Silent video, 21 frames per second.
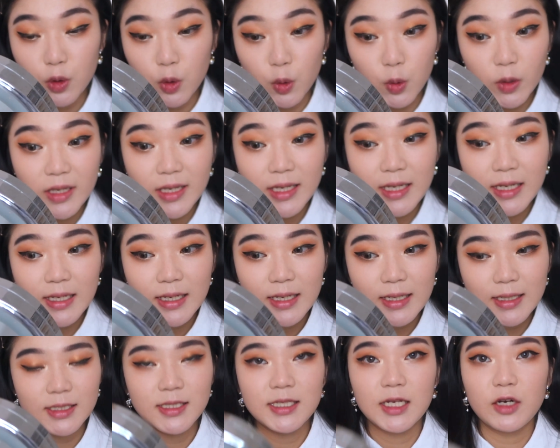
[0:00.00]
bluey
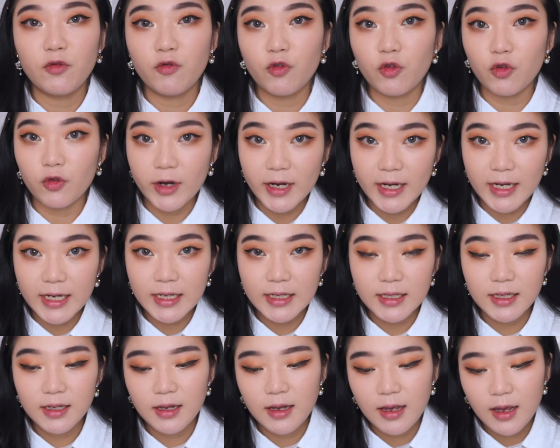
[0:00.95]
instead of
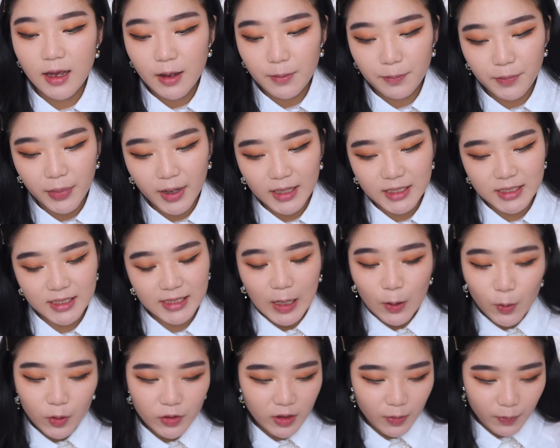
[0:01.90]
green, but they
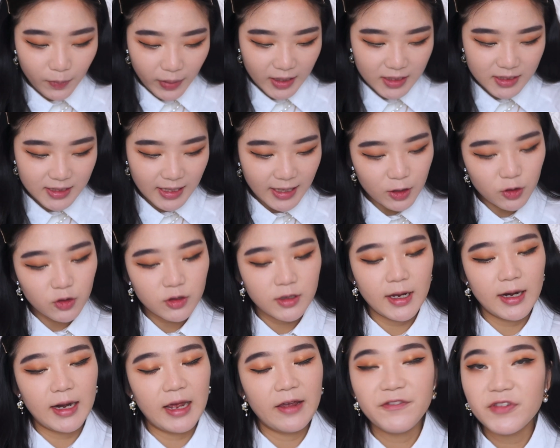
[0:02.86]
were the best I could
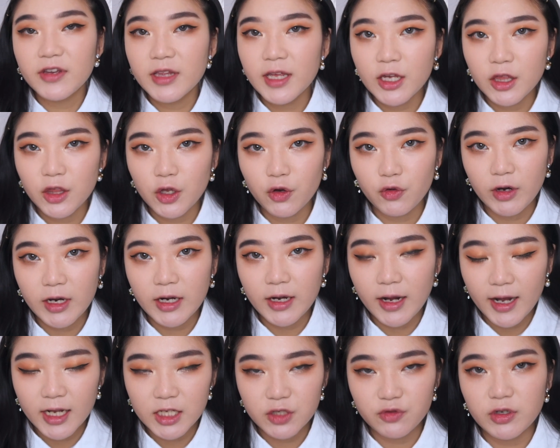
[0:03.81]
get. I feel like the green
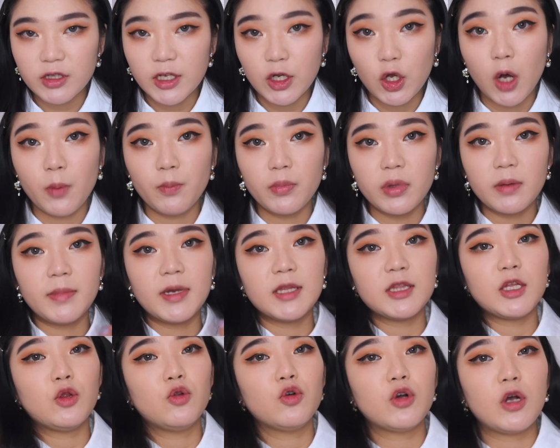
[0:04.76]
eyes really complement
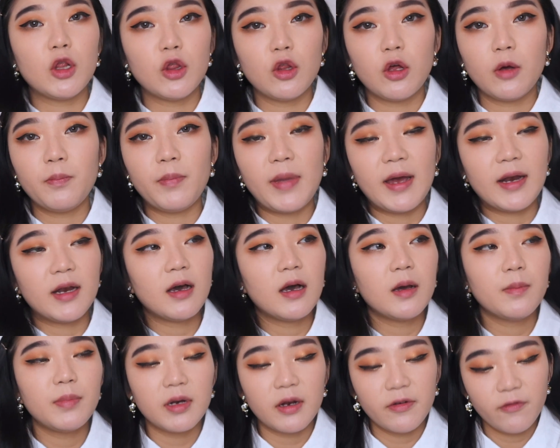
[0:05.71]
the look a lot
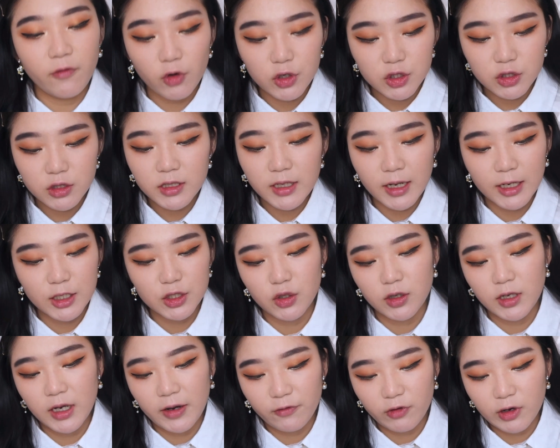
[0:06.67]
better, but unfortunately I
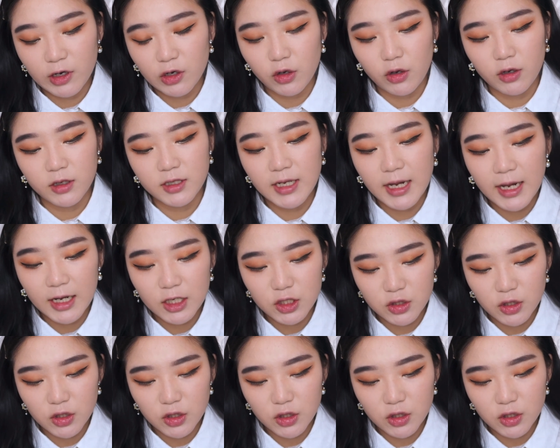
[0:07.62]
don't have green contacts,